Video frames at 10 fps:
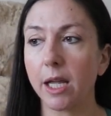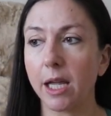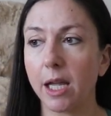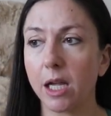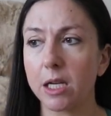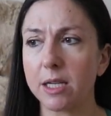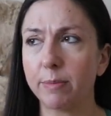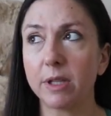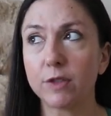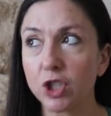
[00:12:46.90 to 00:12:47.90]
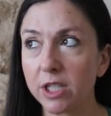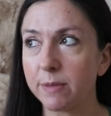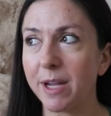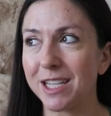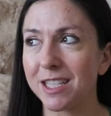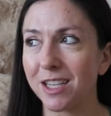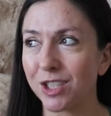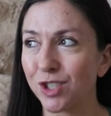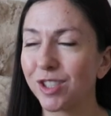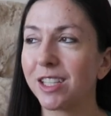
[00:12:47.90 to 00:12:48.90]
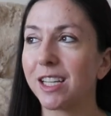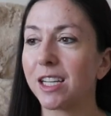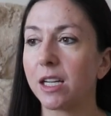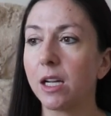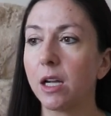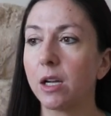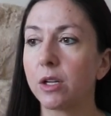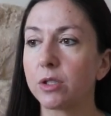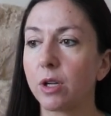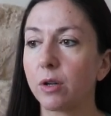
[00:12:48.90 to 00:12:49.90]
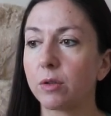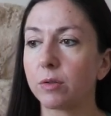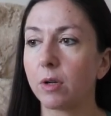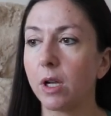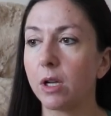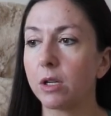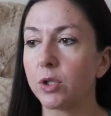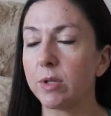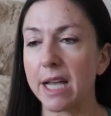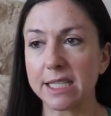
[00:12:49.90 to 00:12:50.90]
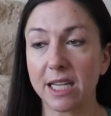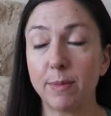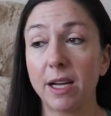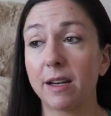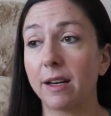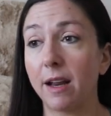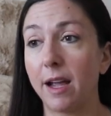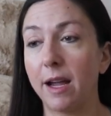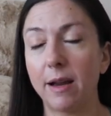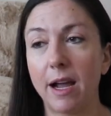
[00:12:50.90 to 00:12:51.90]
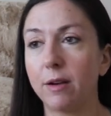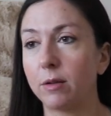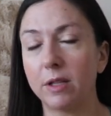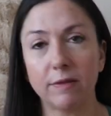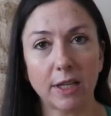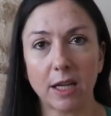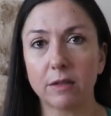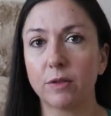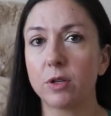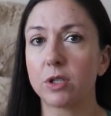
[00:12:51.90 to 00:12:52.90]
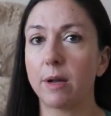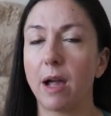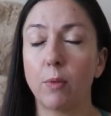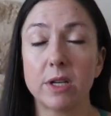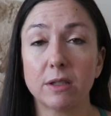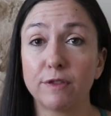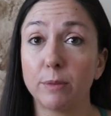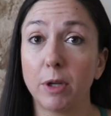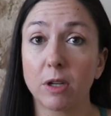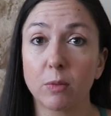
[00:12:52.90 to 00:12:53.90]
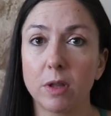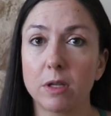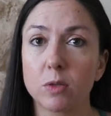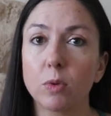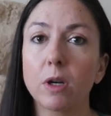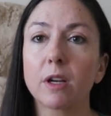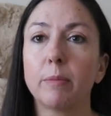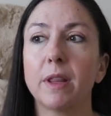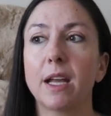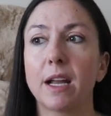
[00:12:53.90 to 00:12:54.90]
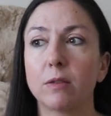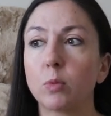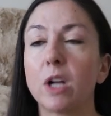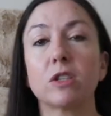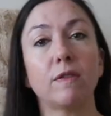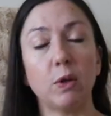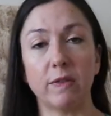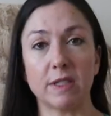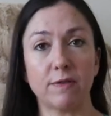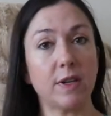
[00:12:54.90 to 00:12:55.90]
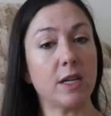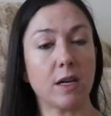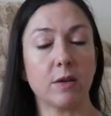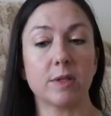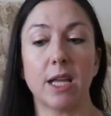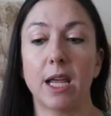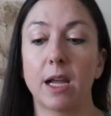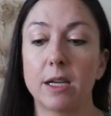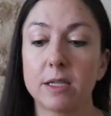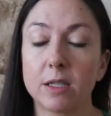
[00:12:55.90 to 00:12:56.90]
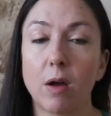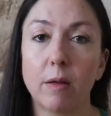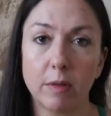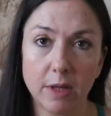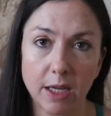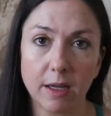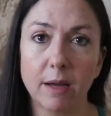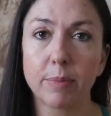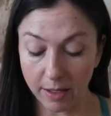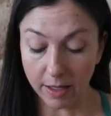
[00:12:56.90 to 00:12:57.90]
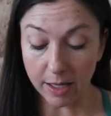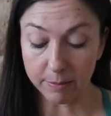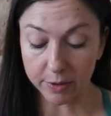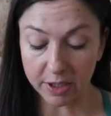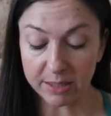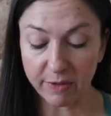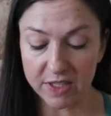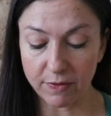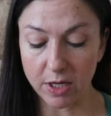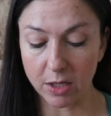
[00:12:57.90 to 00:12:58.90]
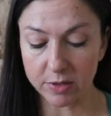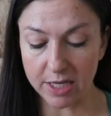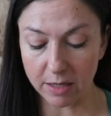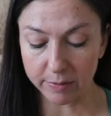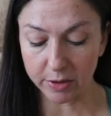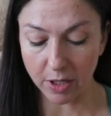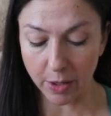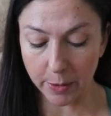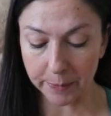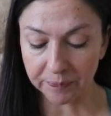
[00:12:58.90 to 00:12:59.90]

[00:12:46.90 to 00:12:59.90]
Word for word: and I believe she's based in Australia. So she was asking me, and I, I don't live in California, so I, I wasn't familiar with his work. But then I watched a few of his videos, and so I'll link up him some of his videos down below.